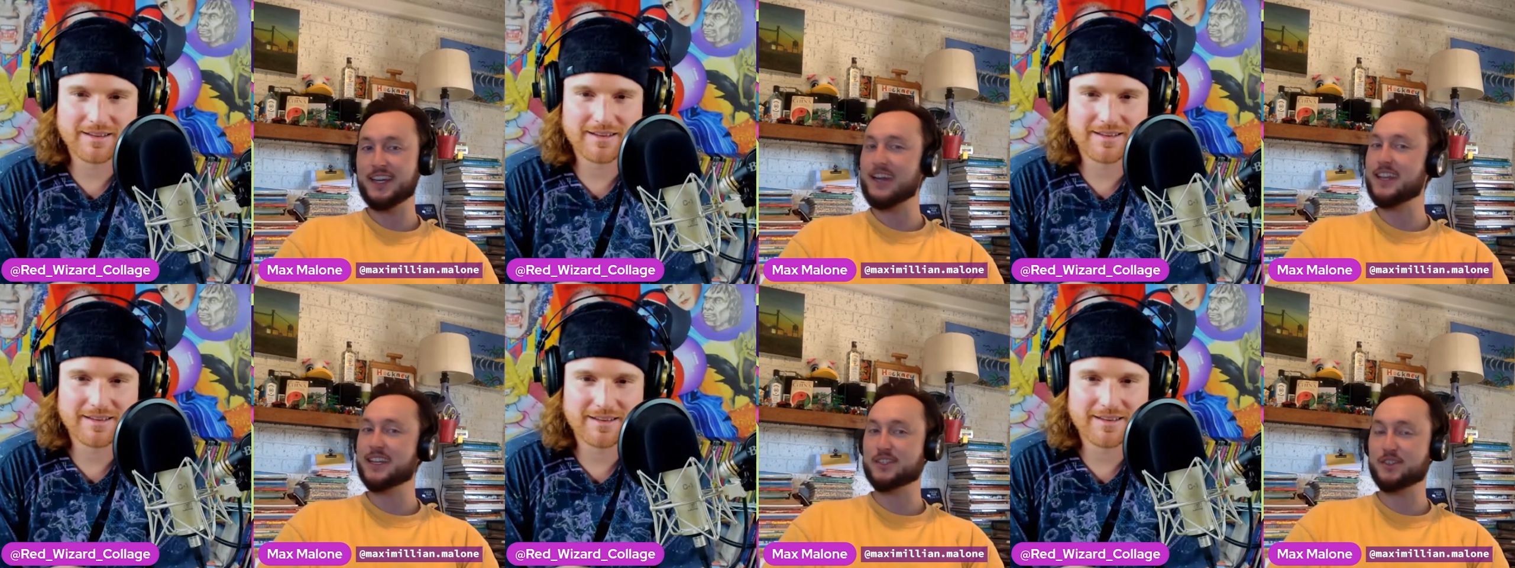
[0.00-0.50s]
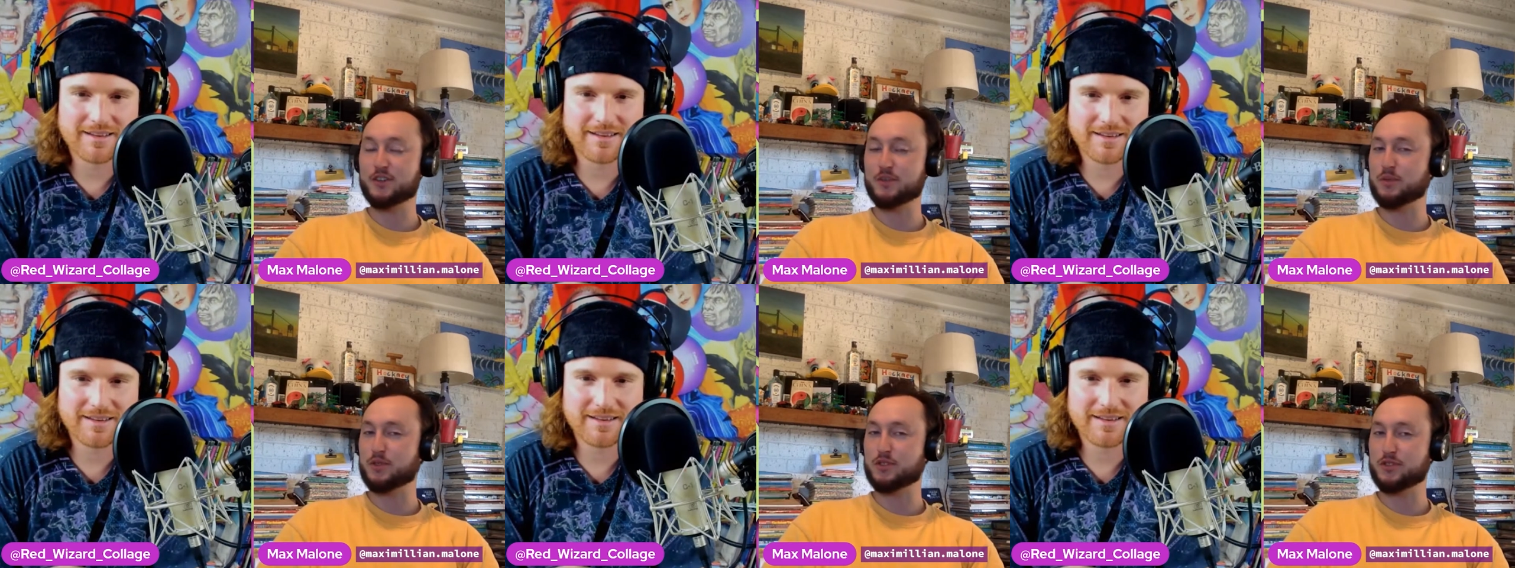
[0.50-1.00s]
Speaker 1: no, that's not
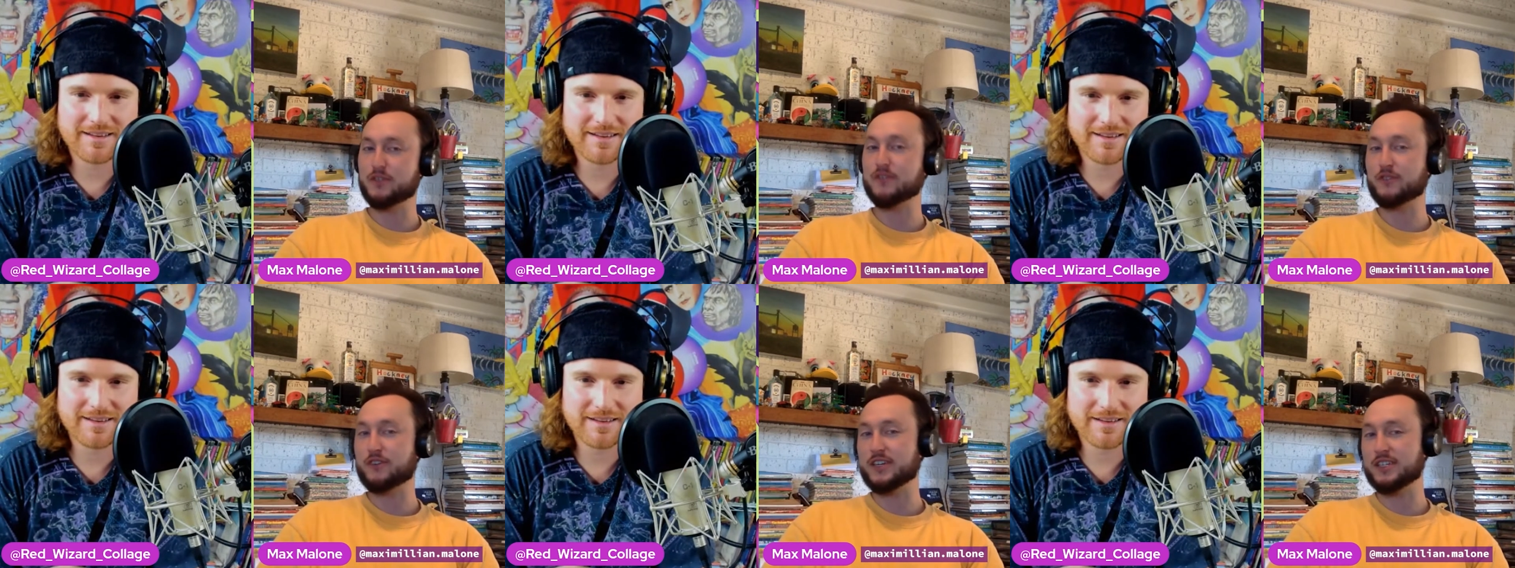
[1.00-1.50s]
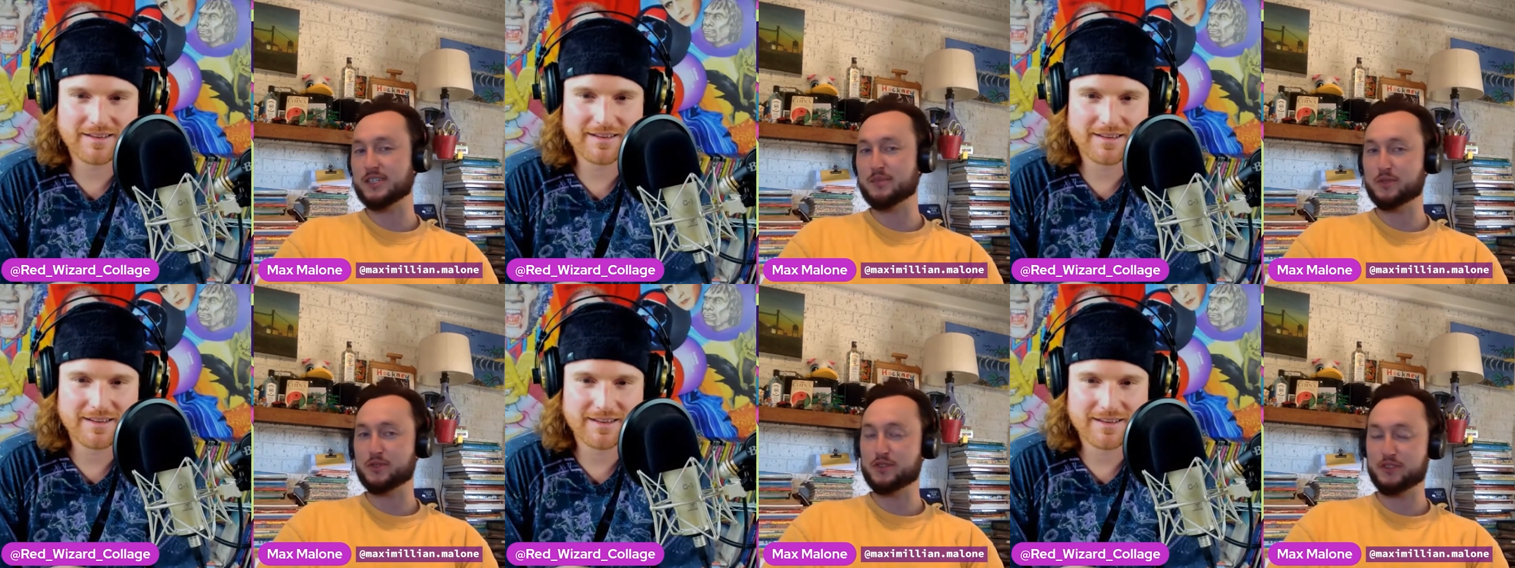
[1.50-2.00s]
a bush doof or it is a
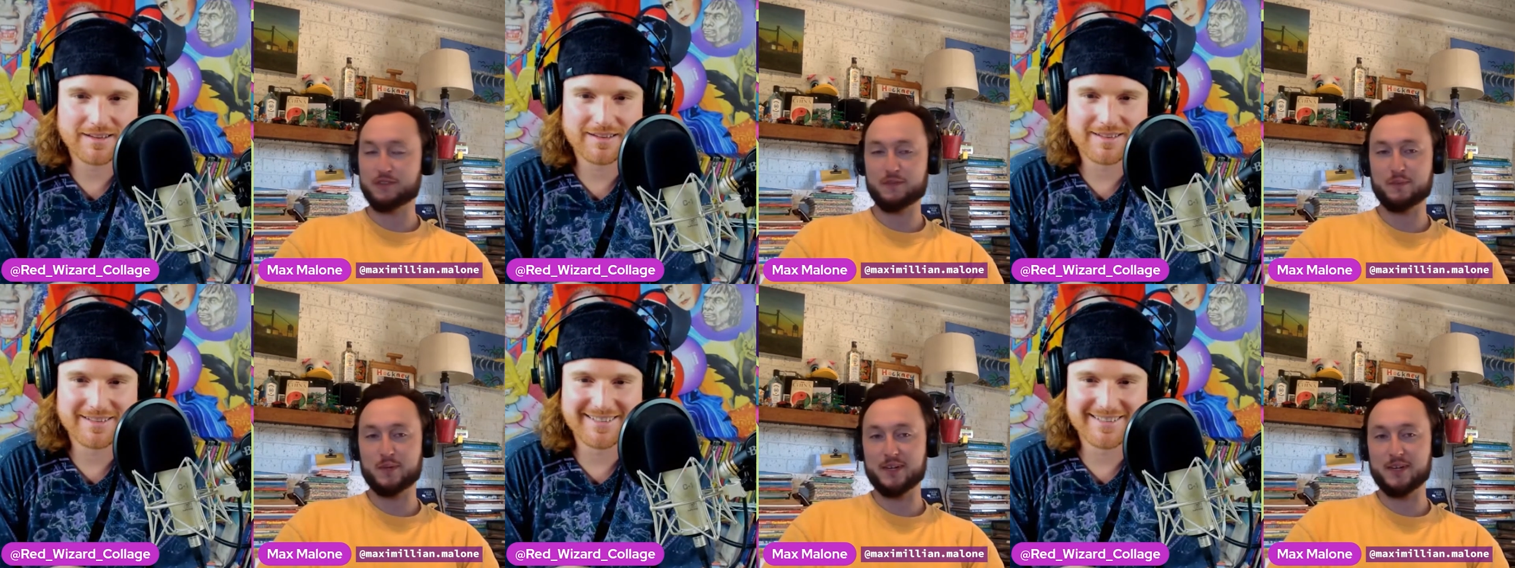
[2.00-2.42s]
bush doof.